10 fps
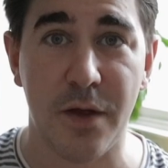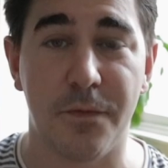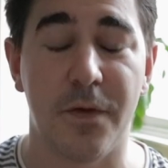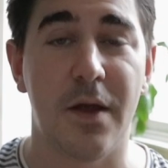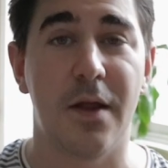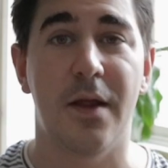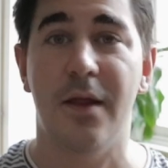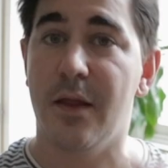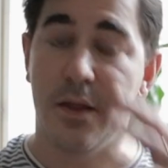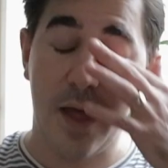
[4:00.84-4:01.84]
with,
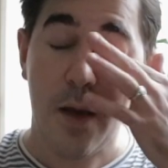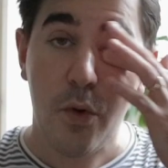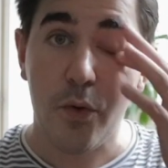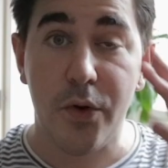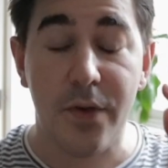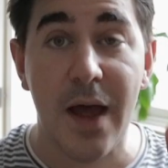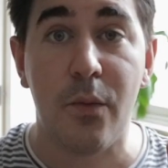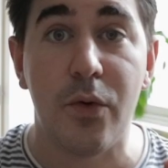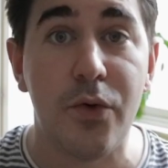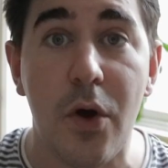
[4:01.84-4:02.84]
that
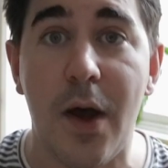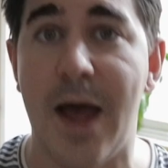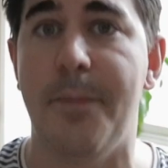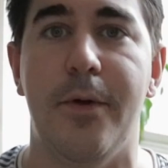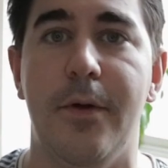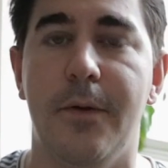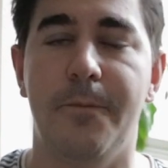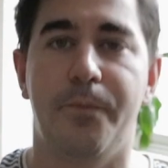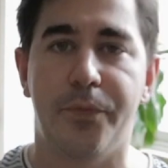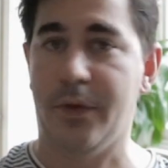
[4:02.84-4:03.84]
will not happen.
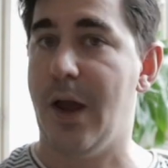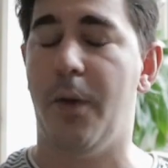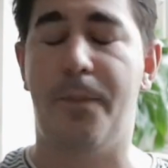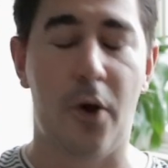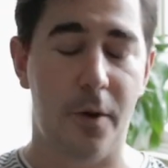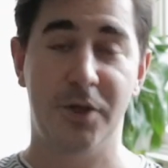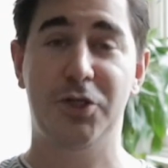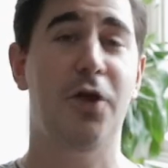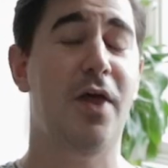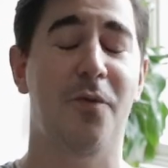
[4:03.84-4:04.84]
I
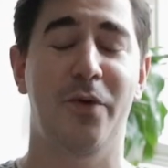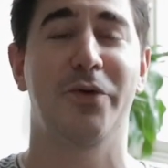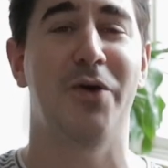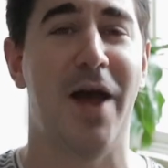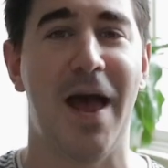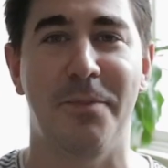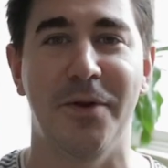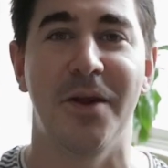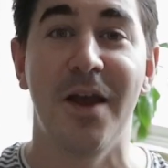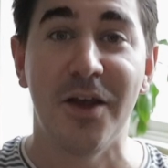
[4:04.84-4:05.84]
promise you that will not
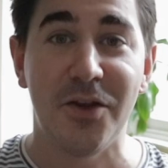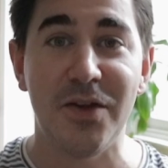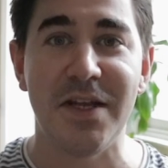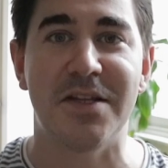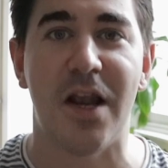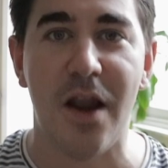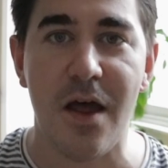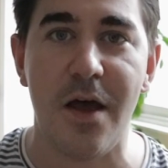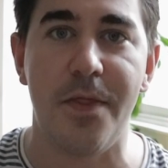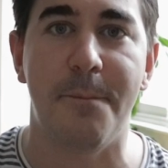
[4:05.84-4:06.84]
happen. You need to
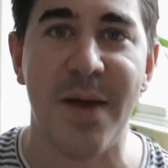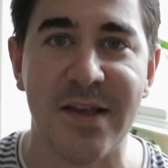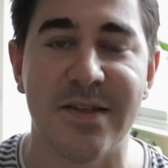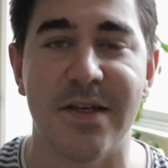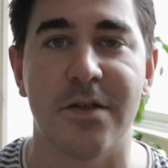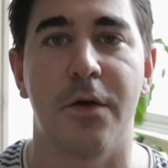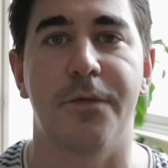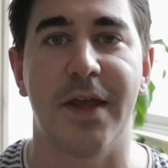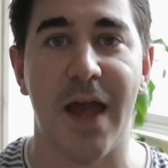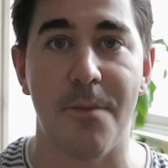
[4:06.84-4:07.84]
learn the basics
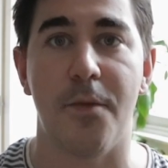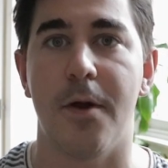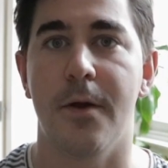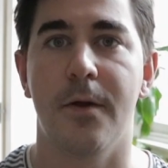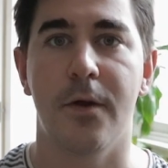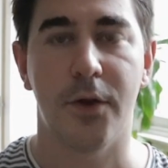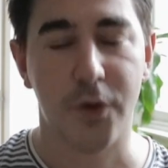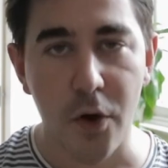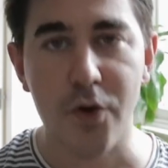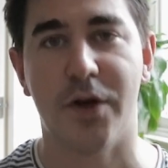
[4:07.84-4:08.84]
of the camera.
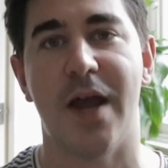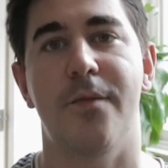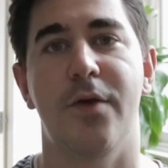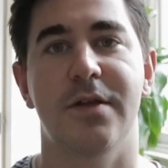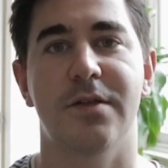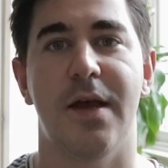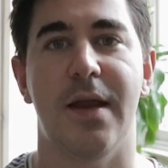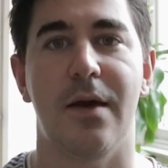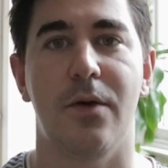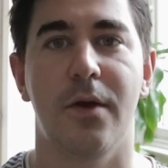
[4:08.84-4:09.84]
Know your camera
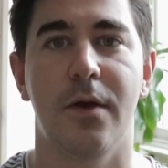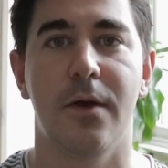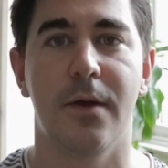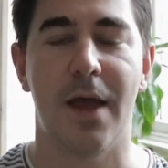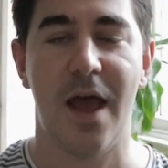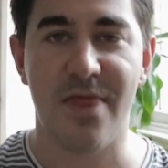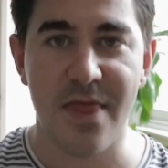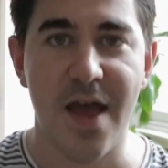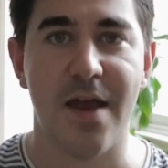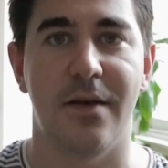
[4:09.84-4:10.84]
inside out,
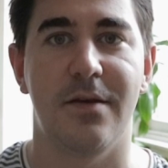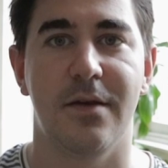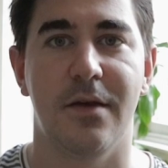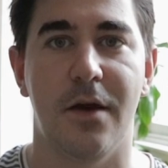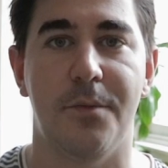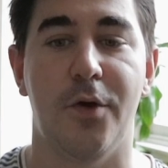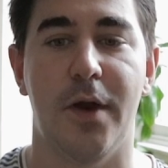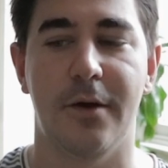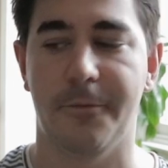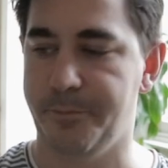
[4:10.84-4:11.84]
and then
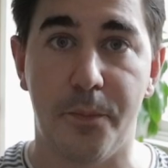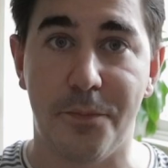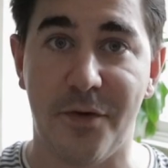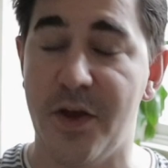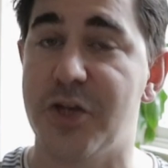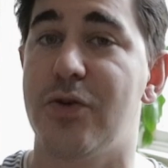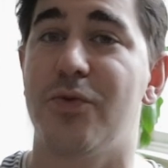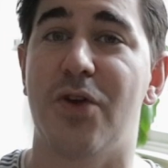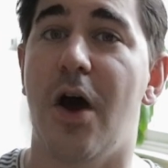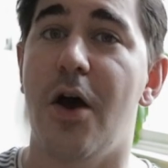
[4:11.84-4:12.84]
upgrade.
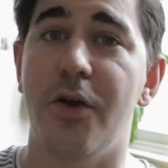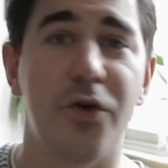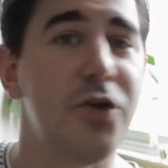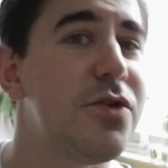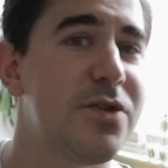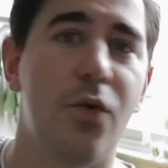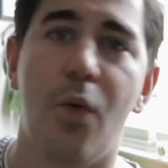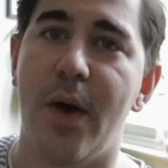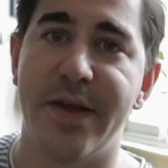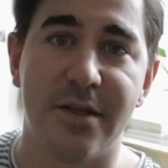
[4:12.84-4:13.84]
Professionals are not using
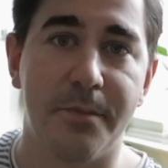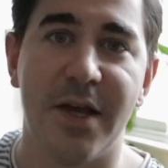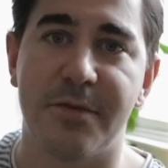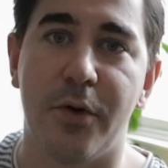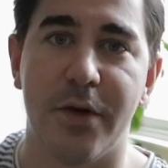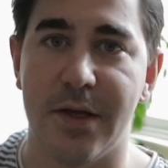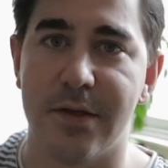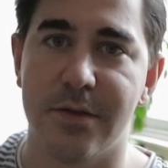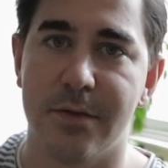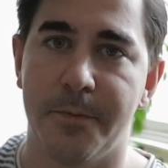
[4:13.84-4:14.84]
always the best bodies,